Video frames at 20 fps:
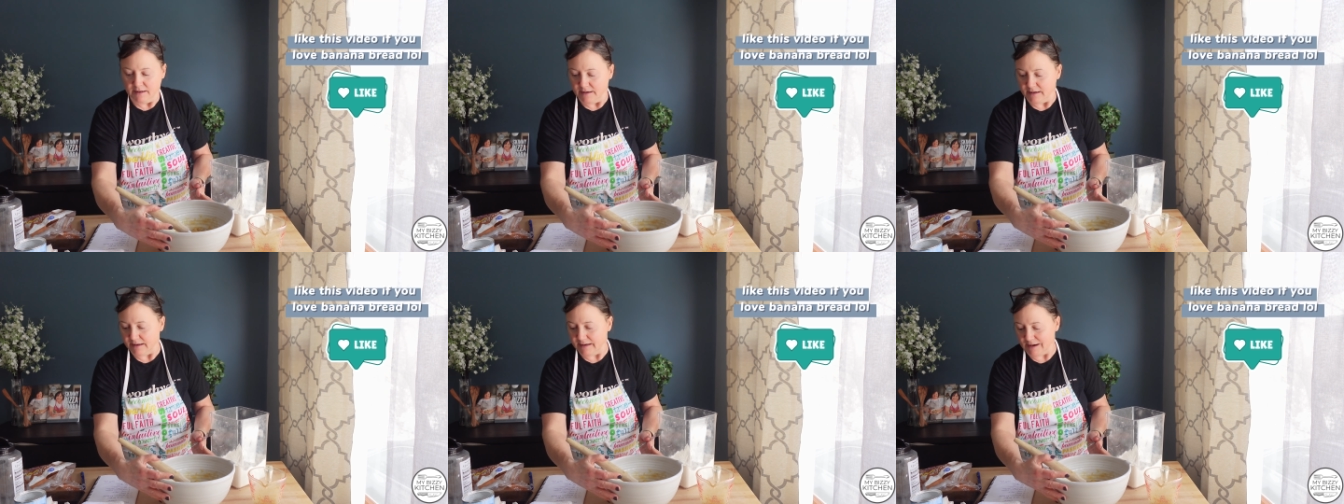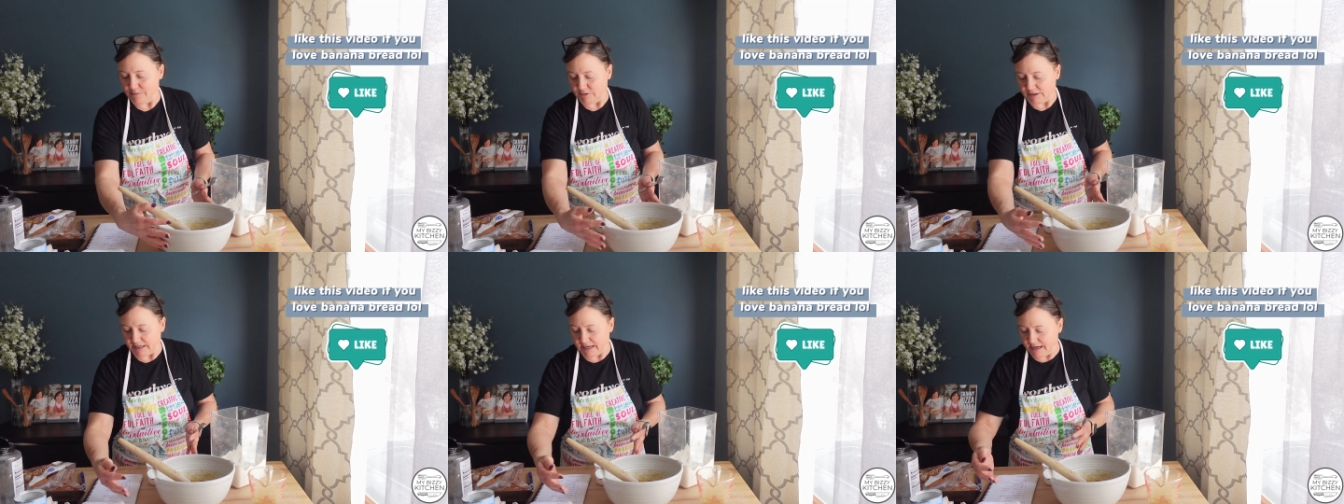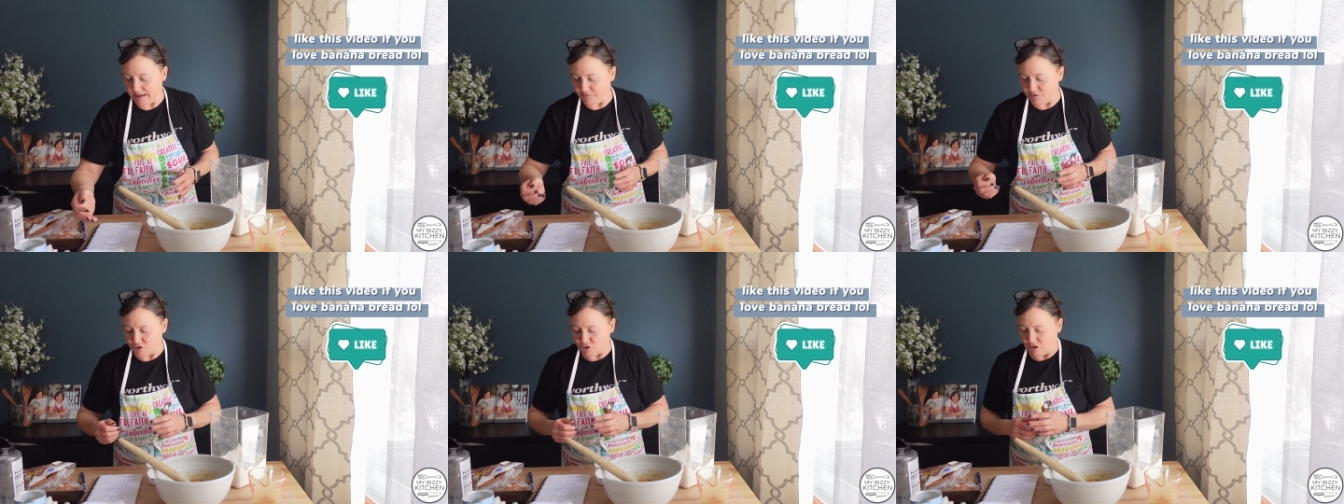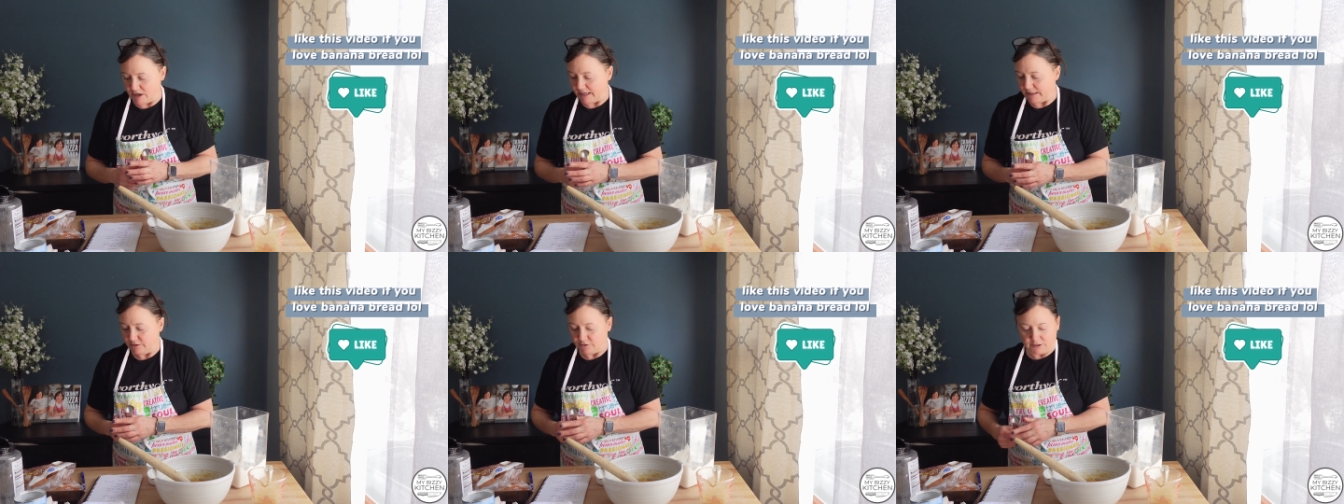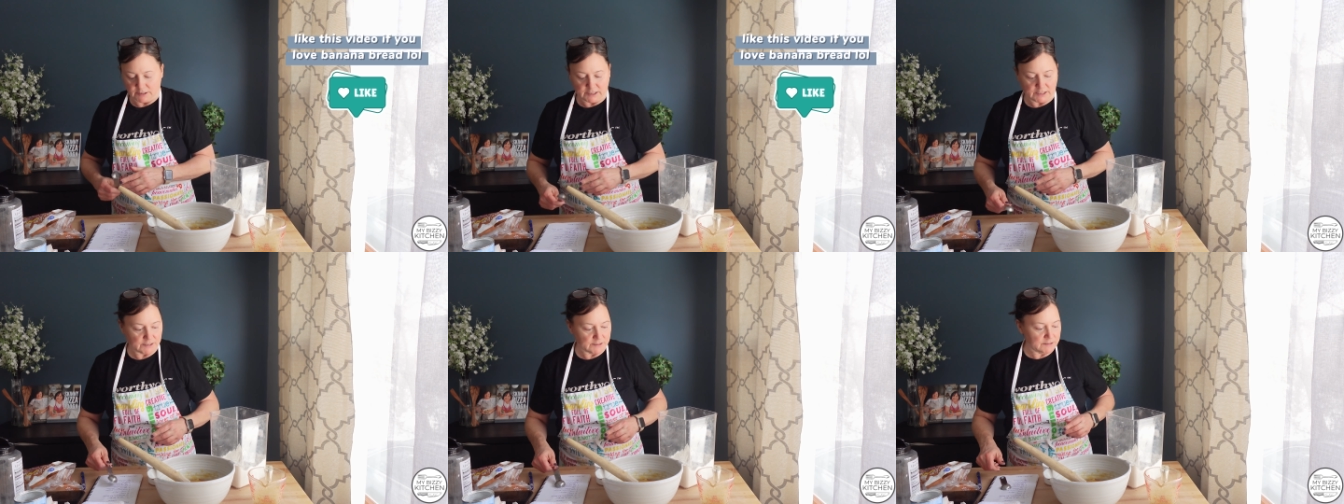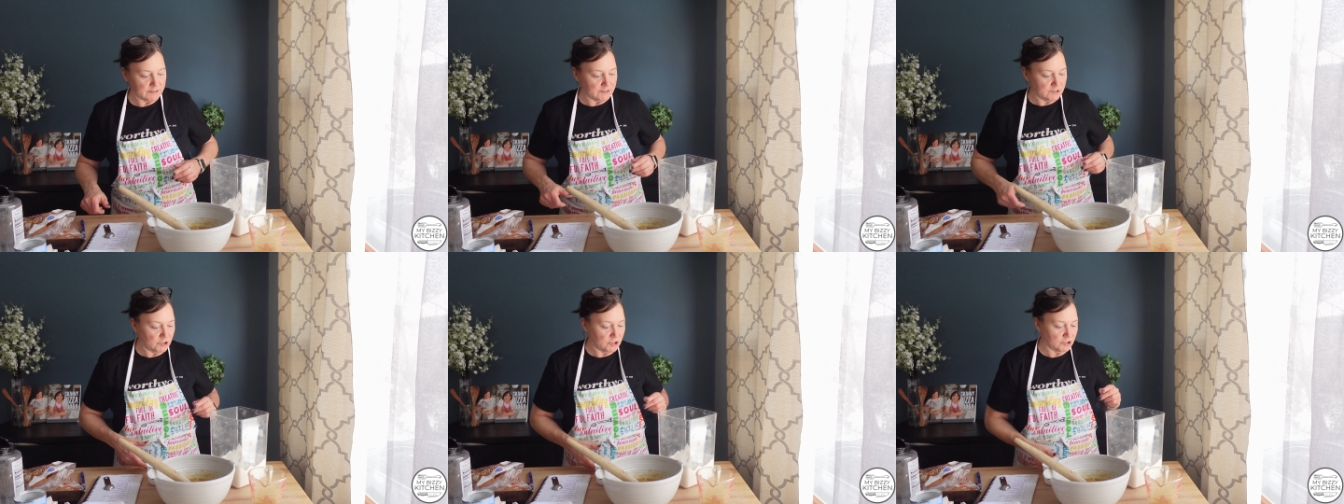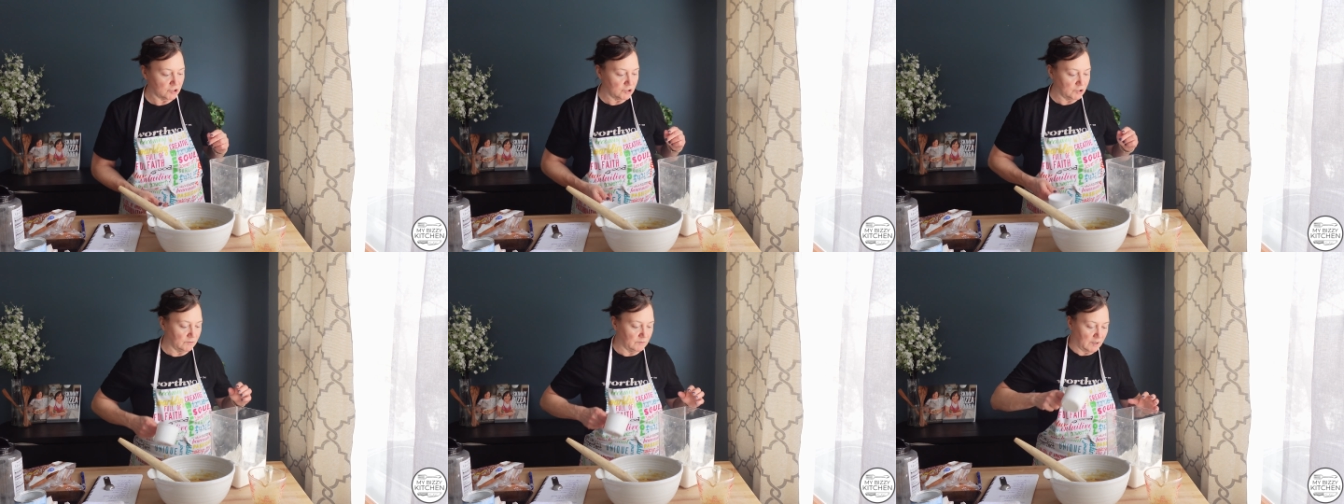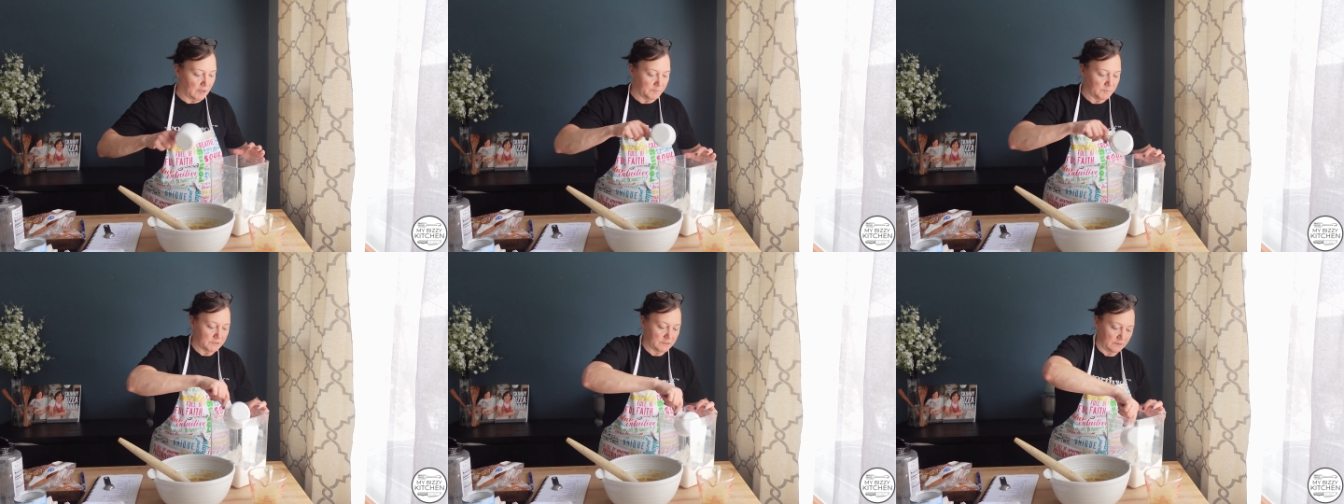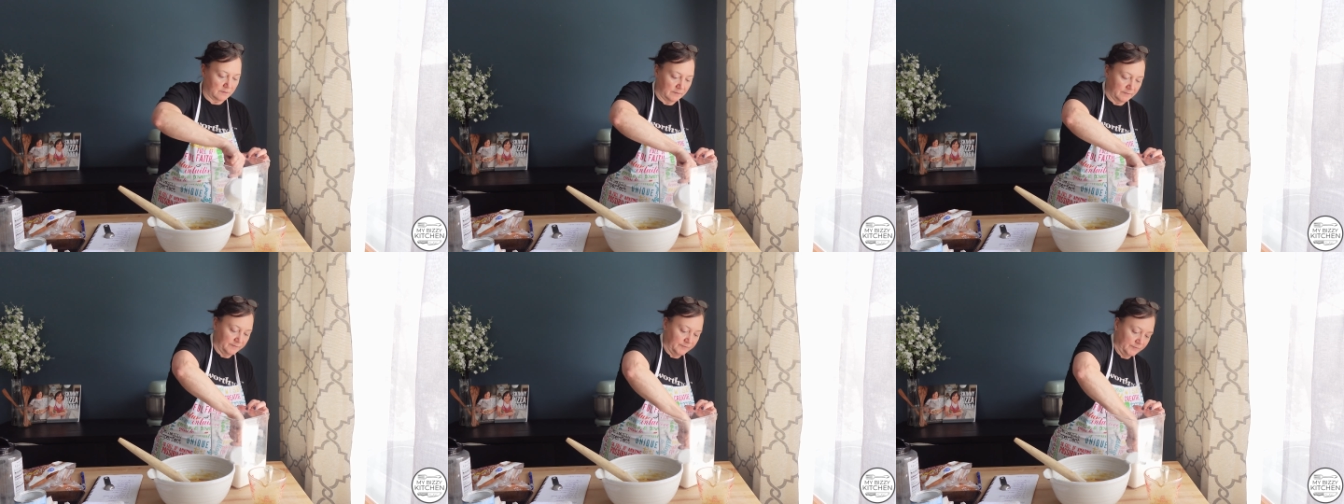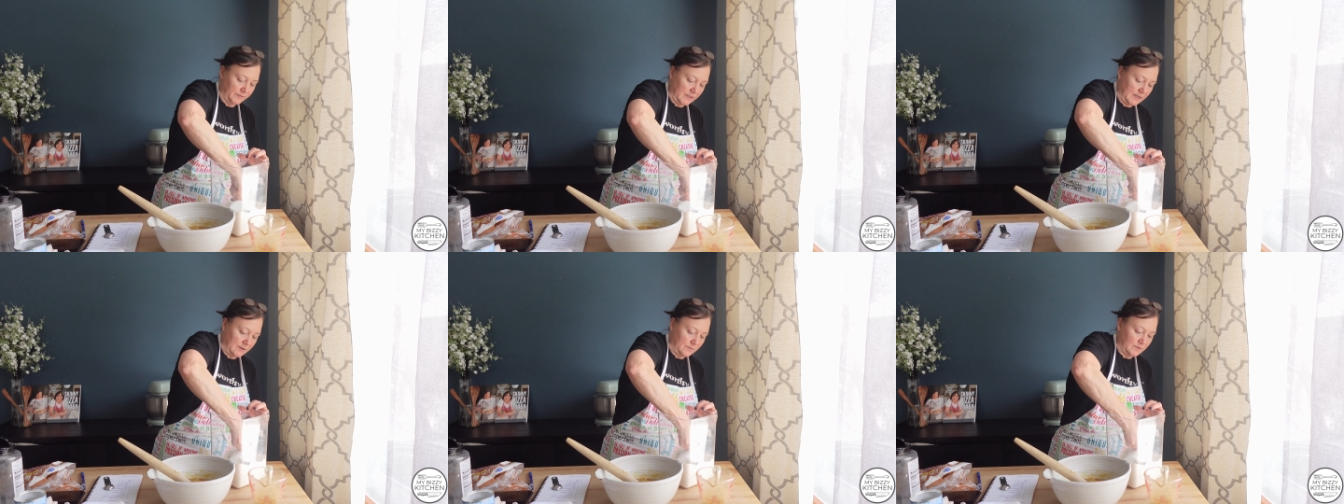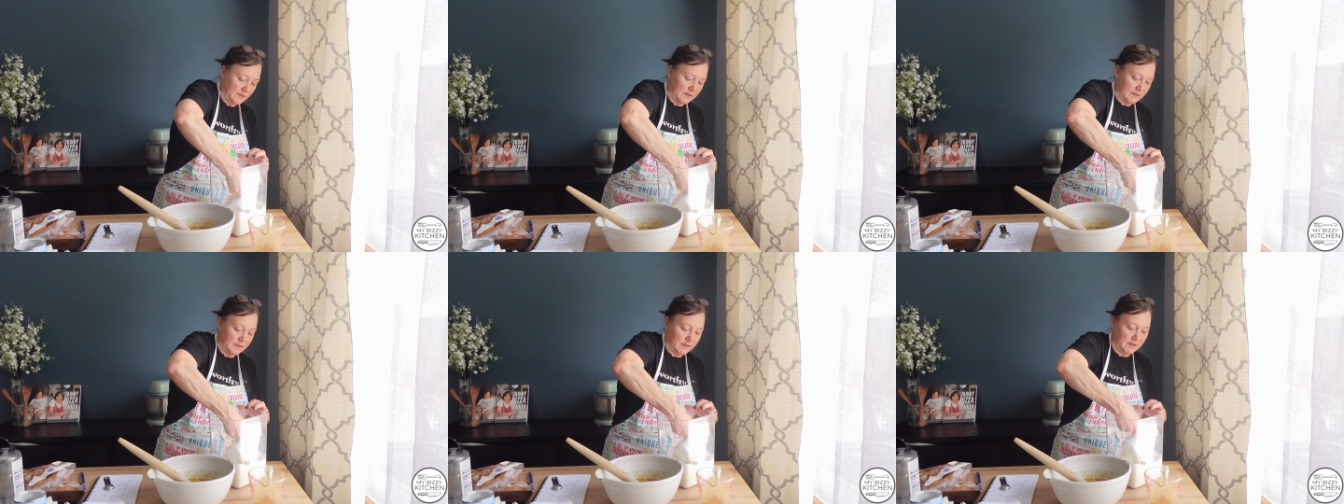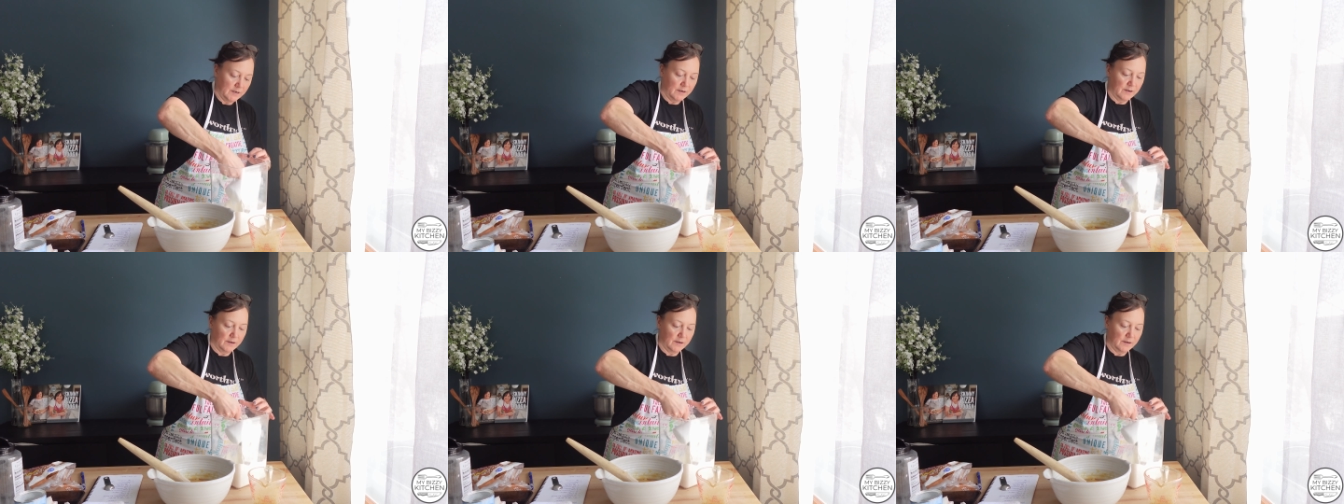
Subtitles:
And now we're gonna add the dry ingredients. It's just 2 cups of flour.